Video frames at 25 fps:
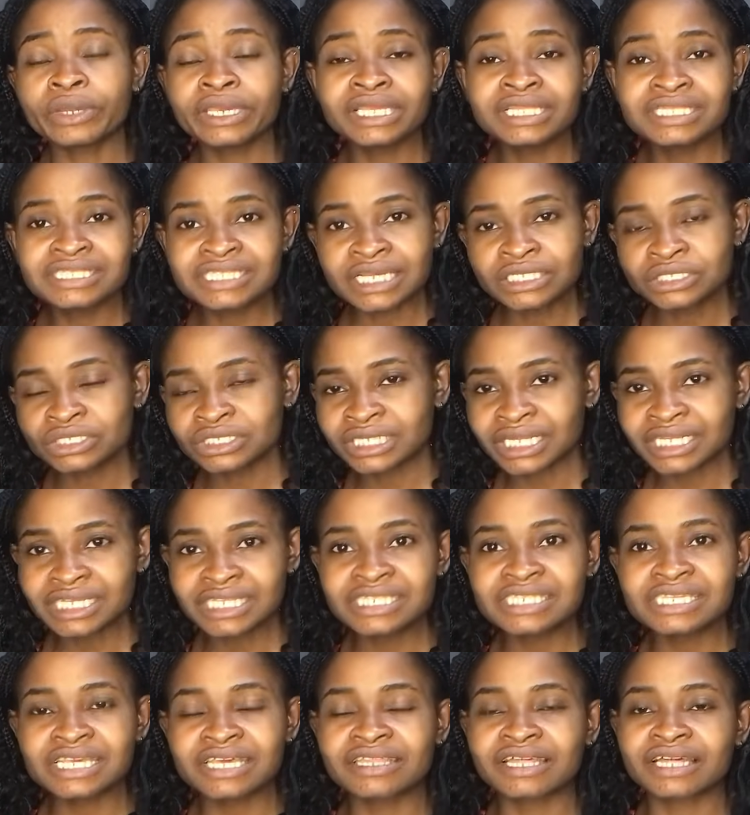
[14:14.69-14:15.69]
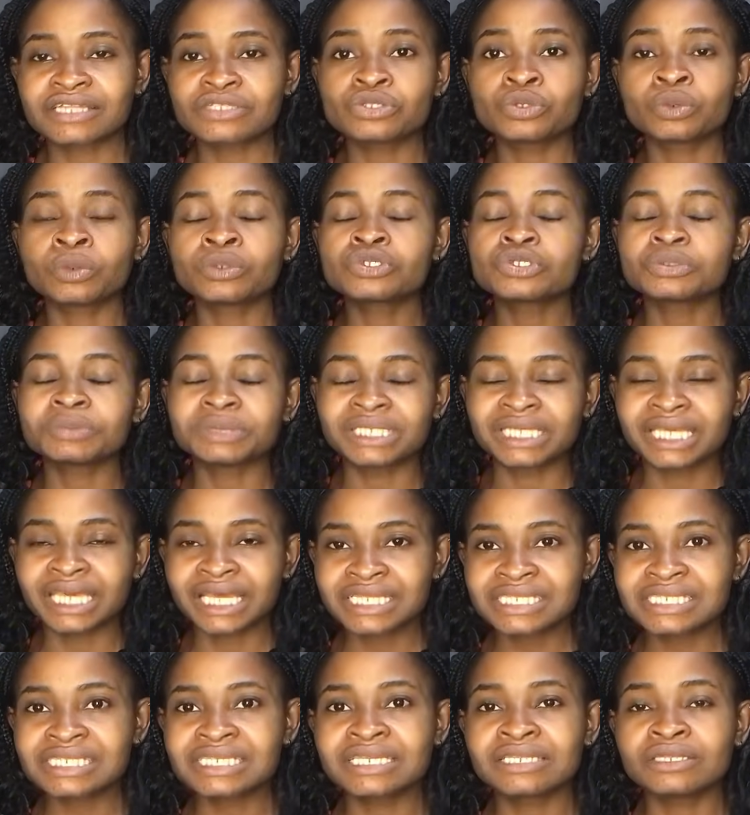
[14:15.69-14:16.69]
intentionally say that you want to be
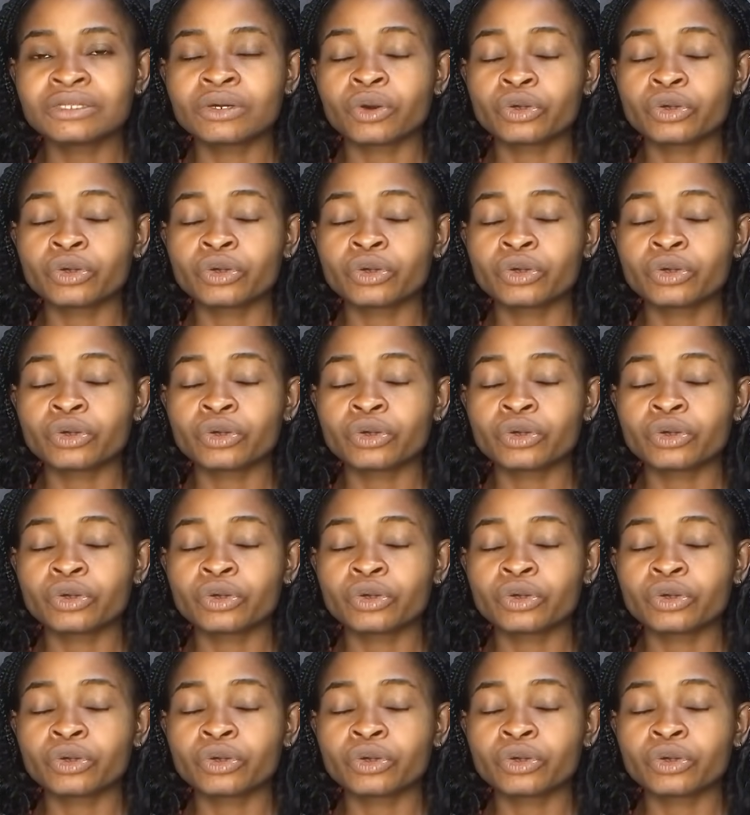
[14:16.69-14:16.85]
getting,